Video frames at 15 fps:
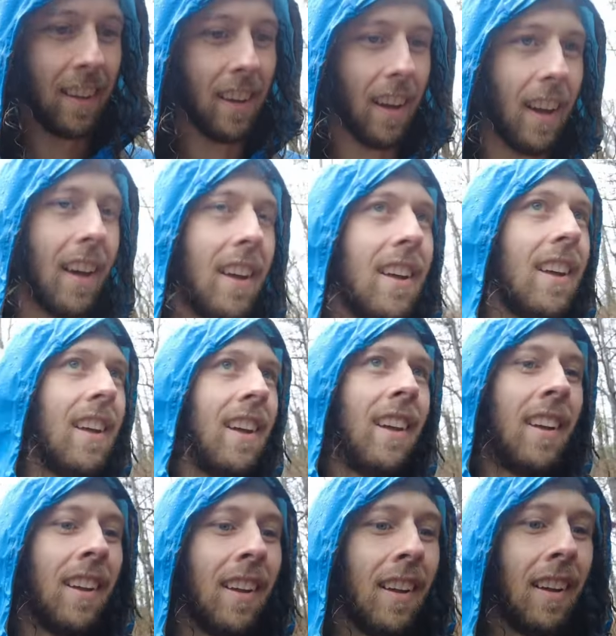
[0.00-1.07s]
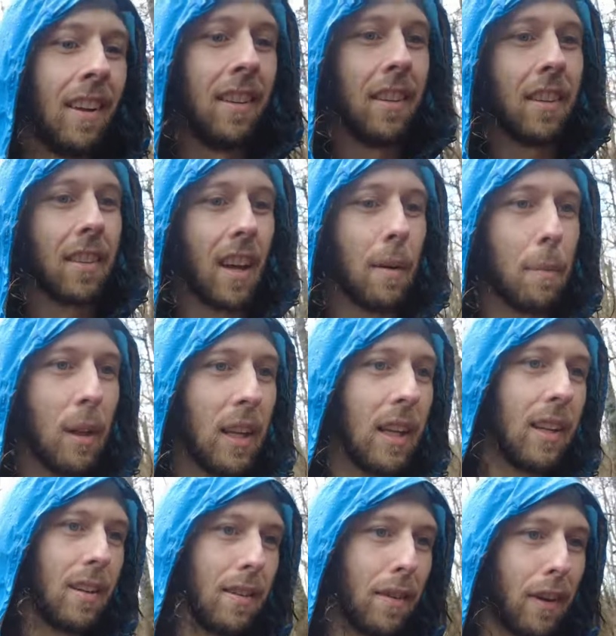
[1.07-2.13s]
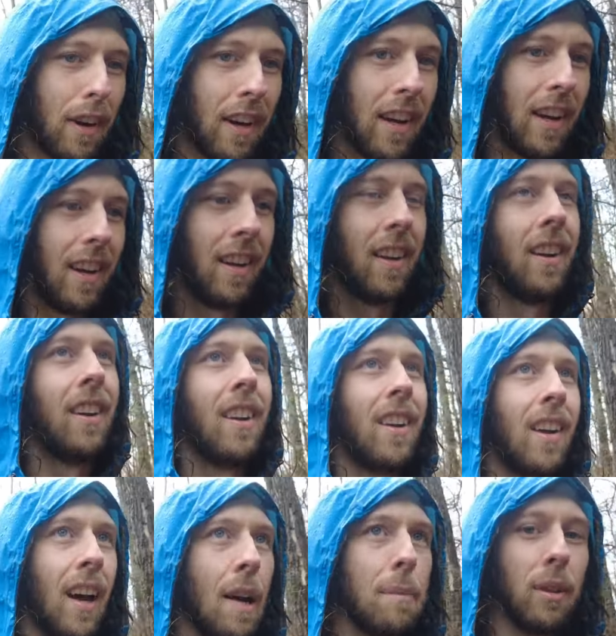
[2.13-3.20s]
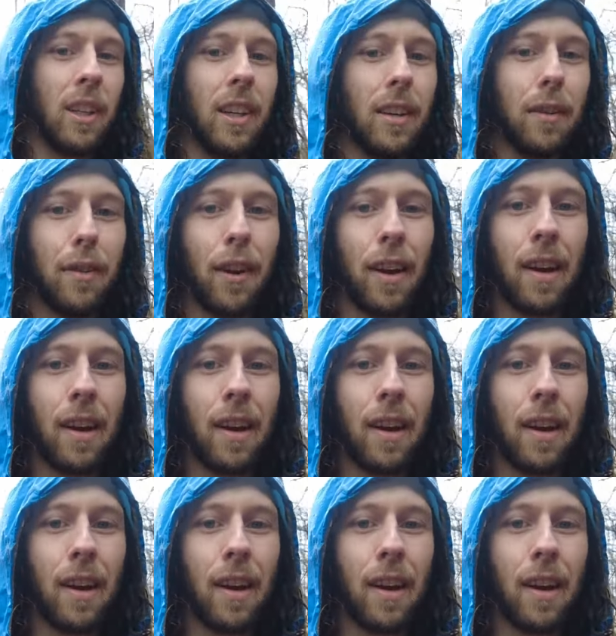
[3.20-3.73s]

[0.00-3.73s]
yeah, just gotta believe. I believe.